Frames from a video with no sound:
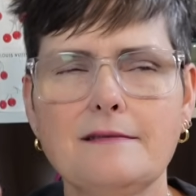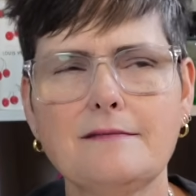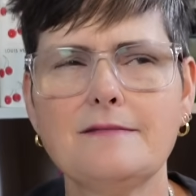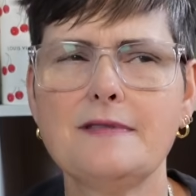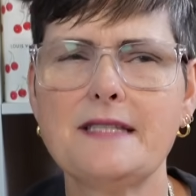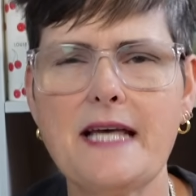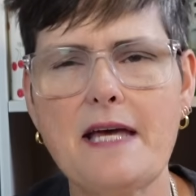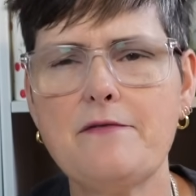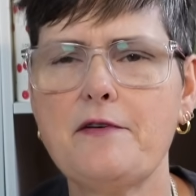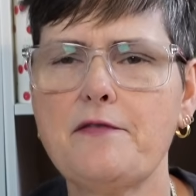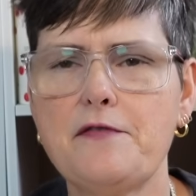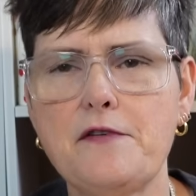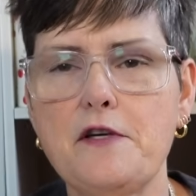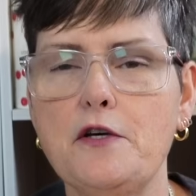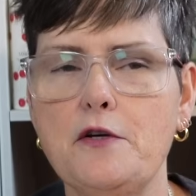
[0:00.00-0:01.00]
Save a
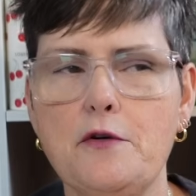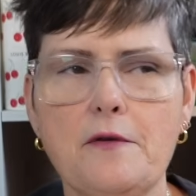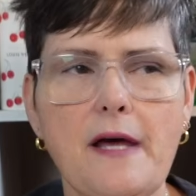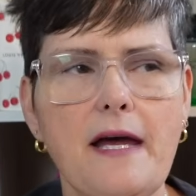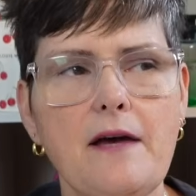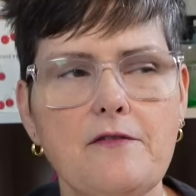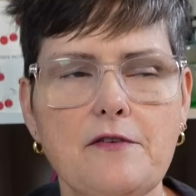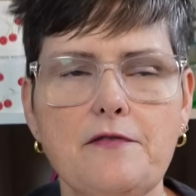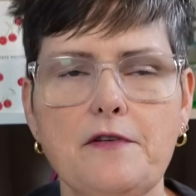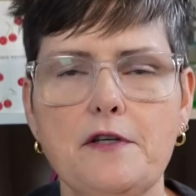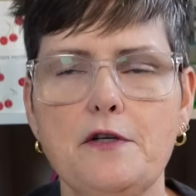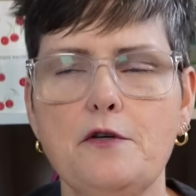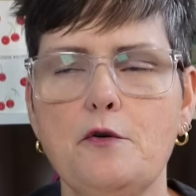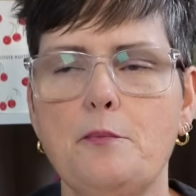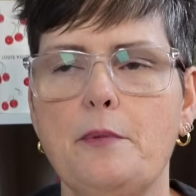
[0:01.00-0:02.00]
few. They have a
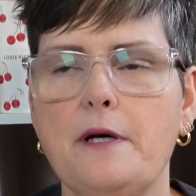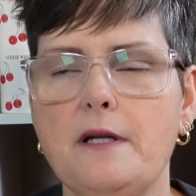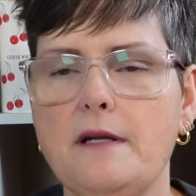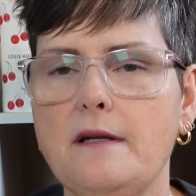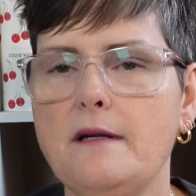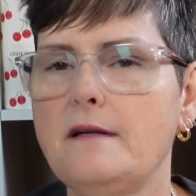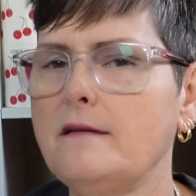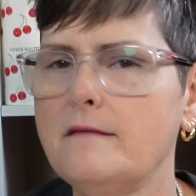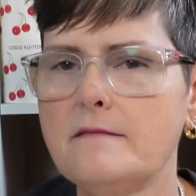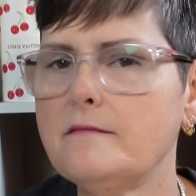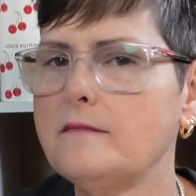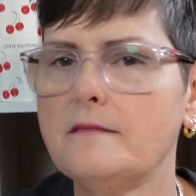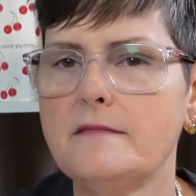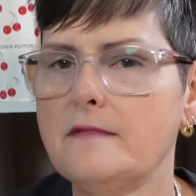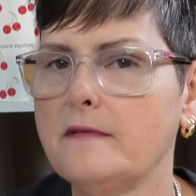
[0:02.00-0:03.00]
few. But
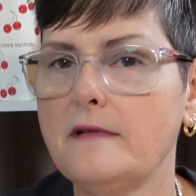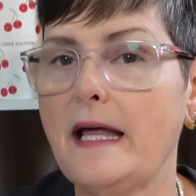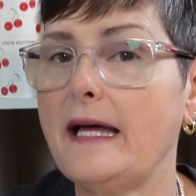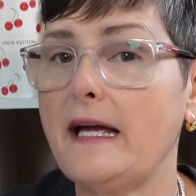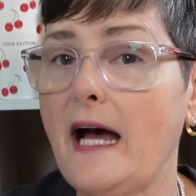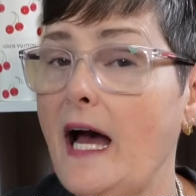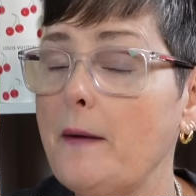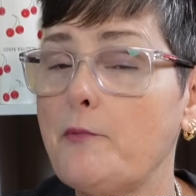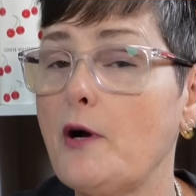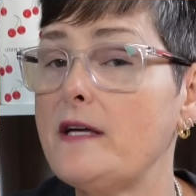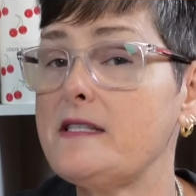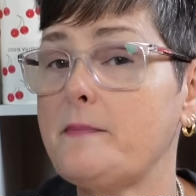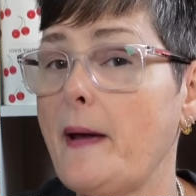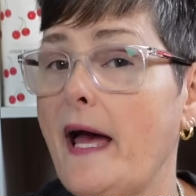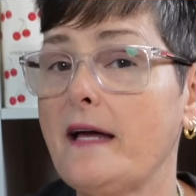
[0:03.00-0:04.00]
like
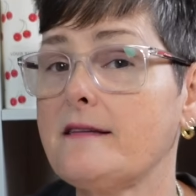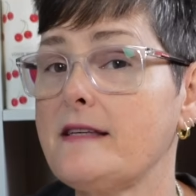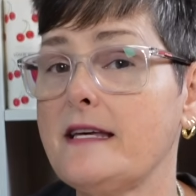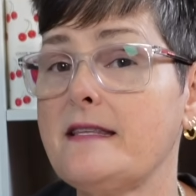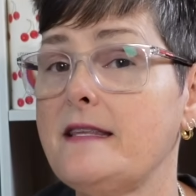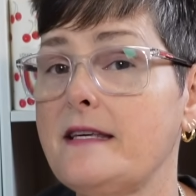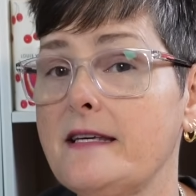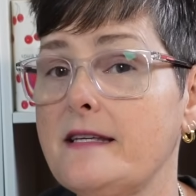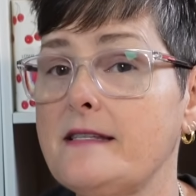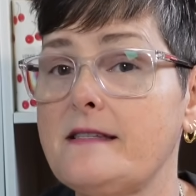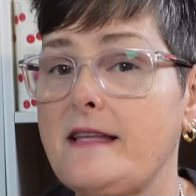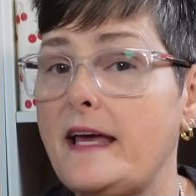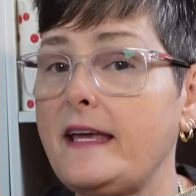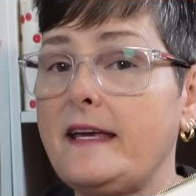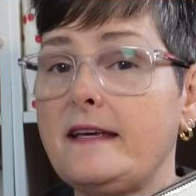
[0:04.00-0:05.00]
high-priced bags like this,
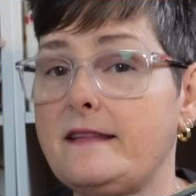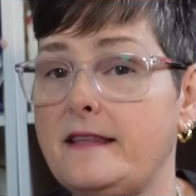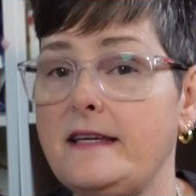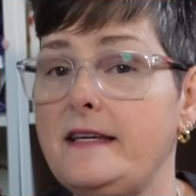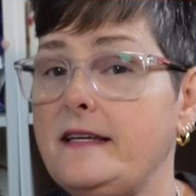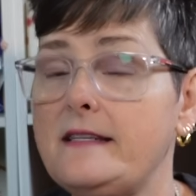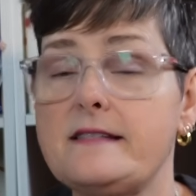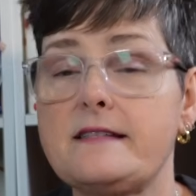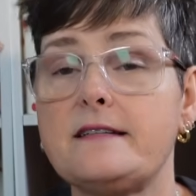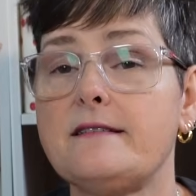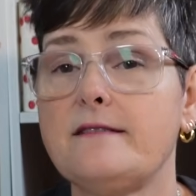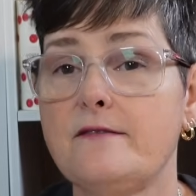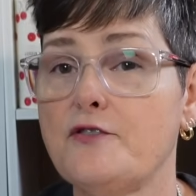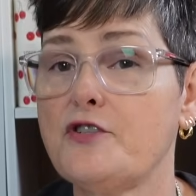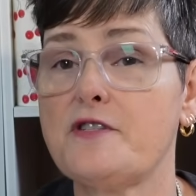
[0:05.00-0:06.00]
they get these
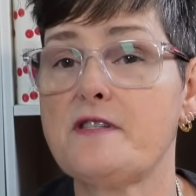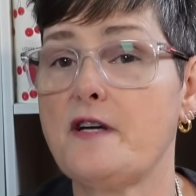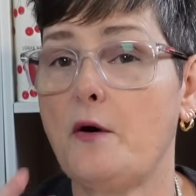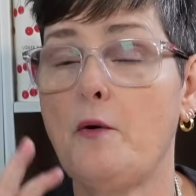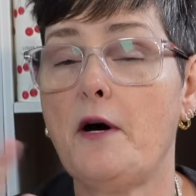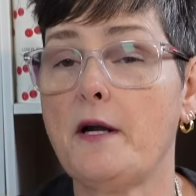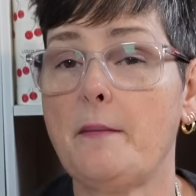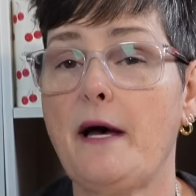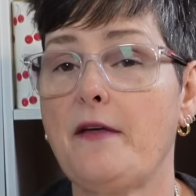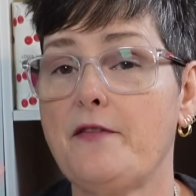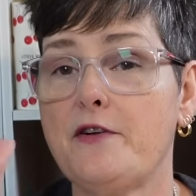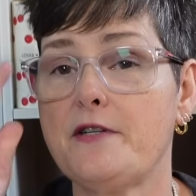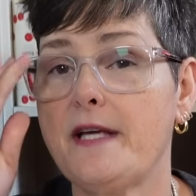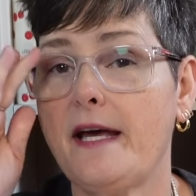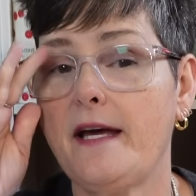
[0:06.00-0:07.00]
and just go on about
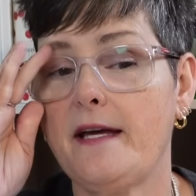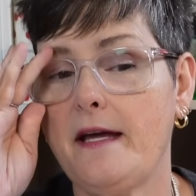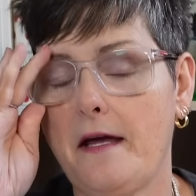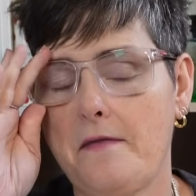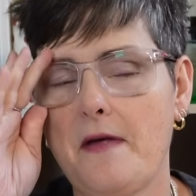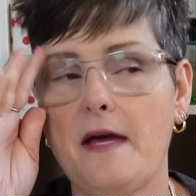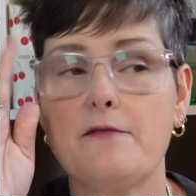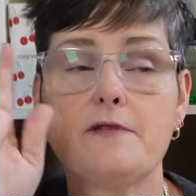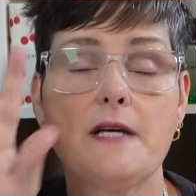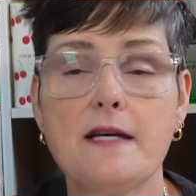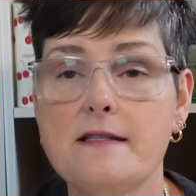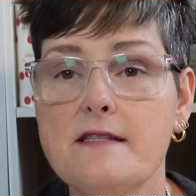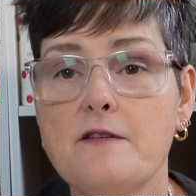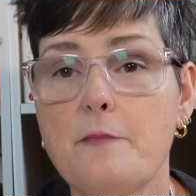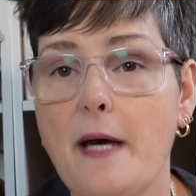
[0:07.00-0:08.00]
their day. And they have
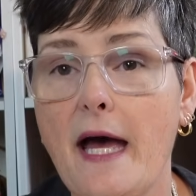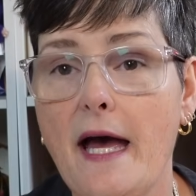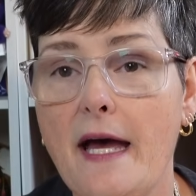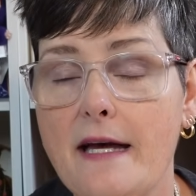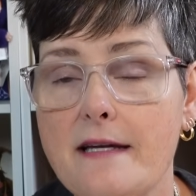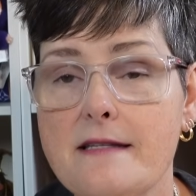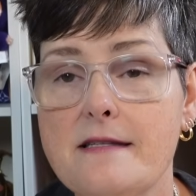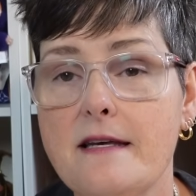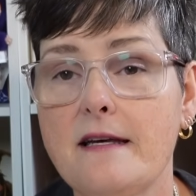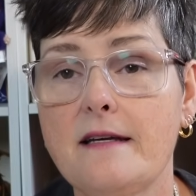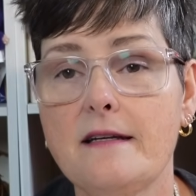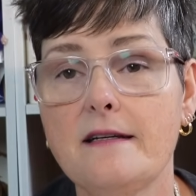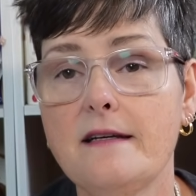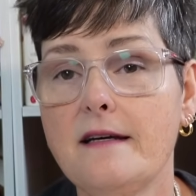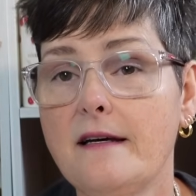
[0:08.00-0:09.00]
tons of bags.
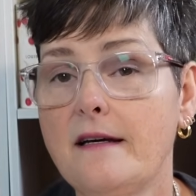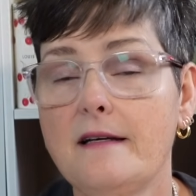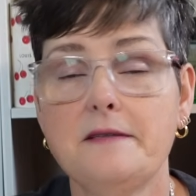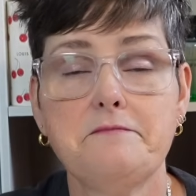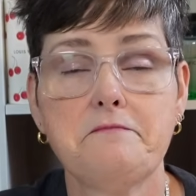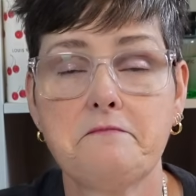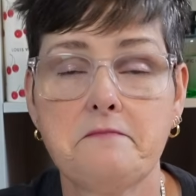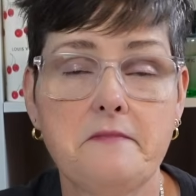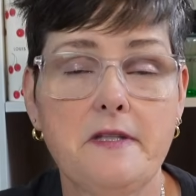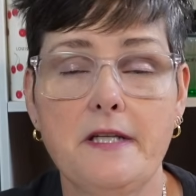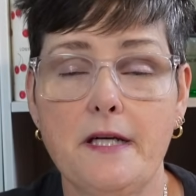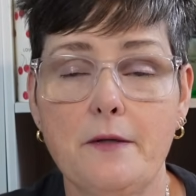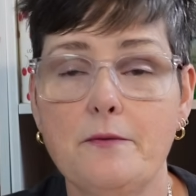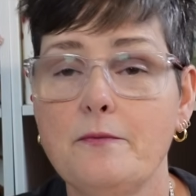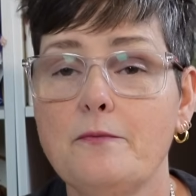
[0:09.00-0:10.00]
And, you
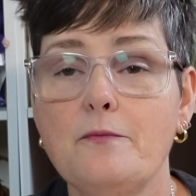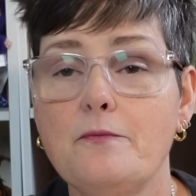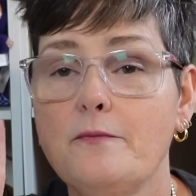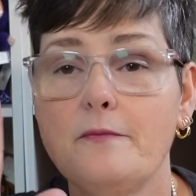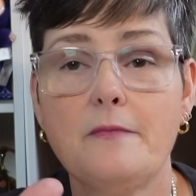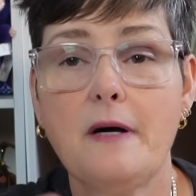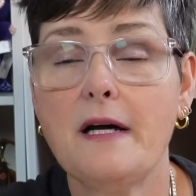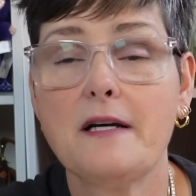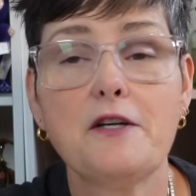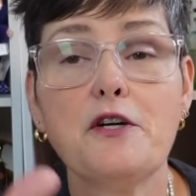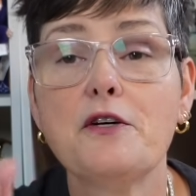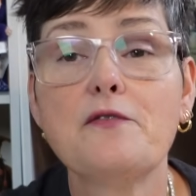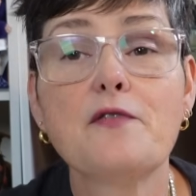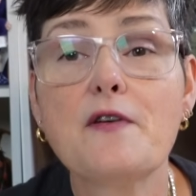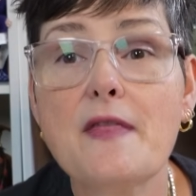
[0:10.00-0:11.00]
know,
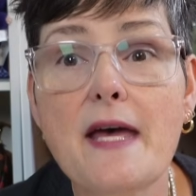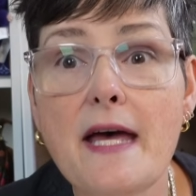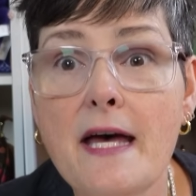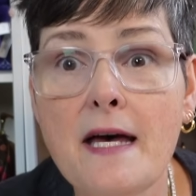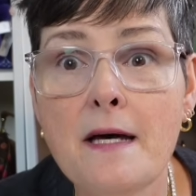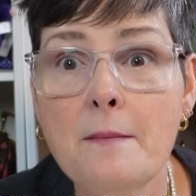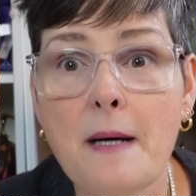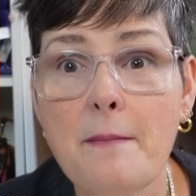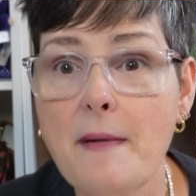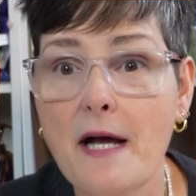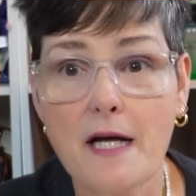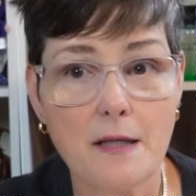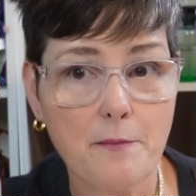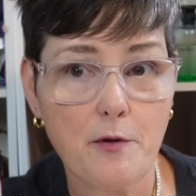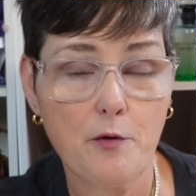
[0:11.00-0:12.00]
good for them. I'm not
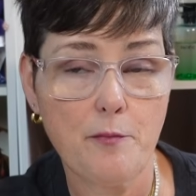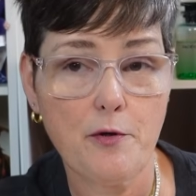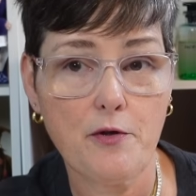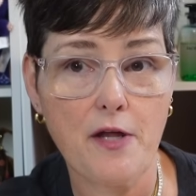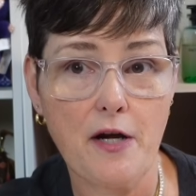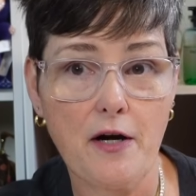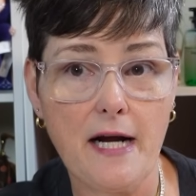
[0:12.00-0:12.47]
going to poo-poo their